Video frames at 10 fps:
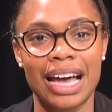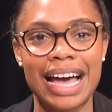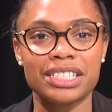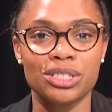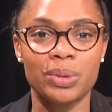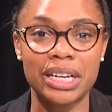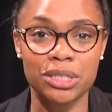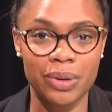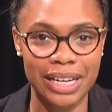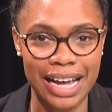As
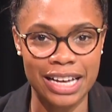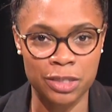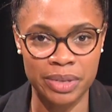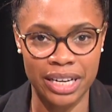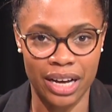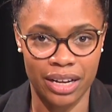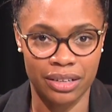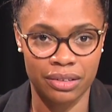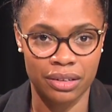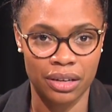2020 has
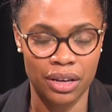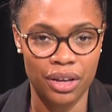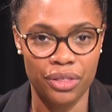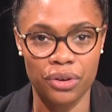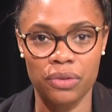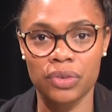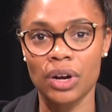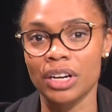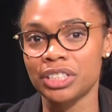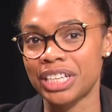begun, the
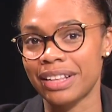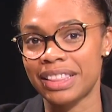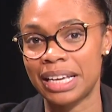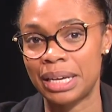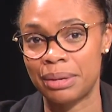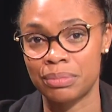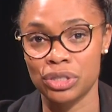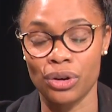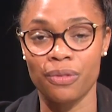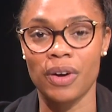overarching theme
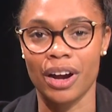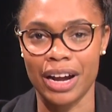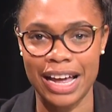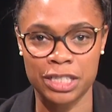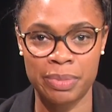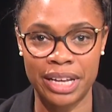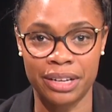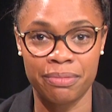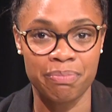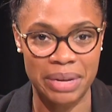so far has
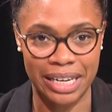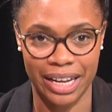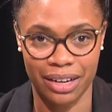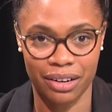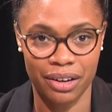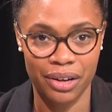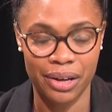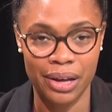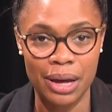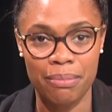been meaning.
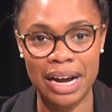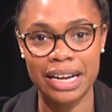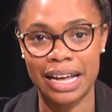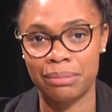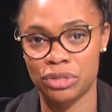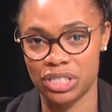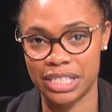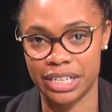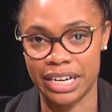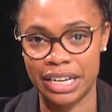My name,
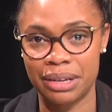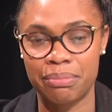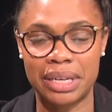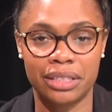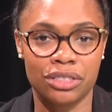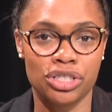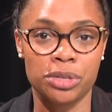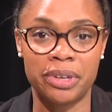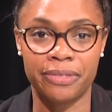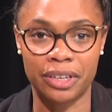Jasiri, means to
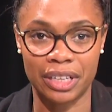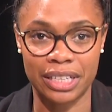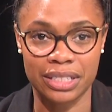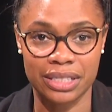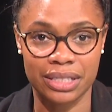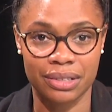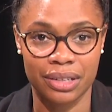be fearless.